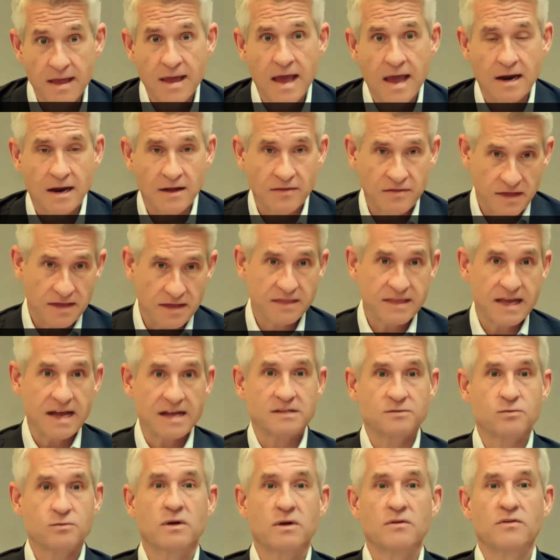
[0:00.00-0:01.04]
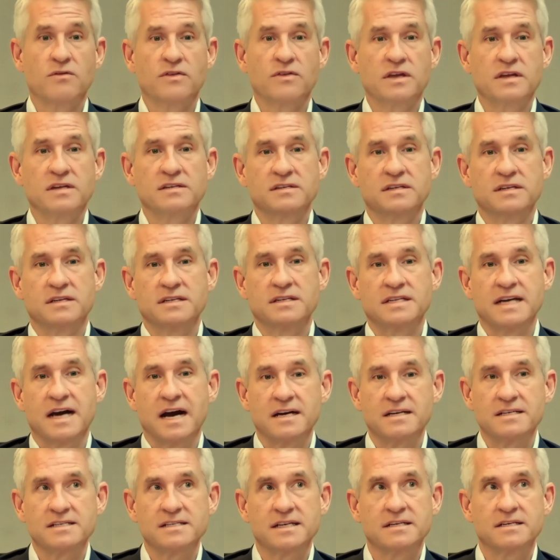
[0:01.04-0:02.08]
And I think that's one of the things that in
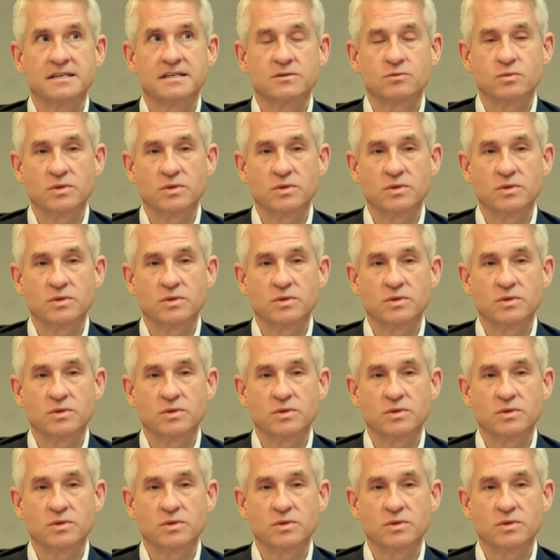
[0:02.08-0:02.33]
data centers,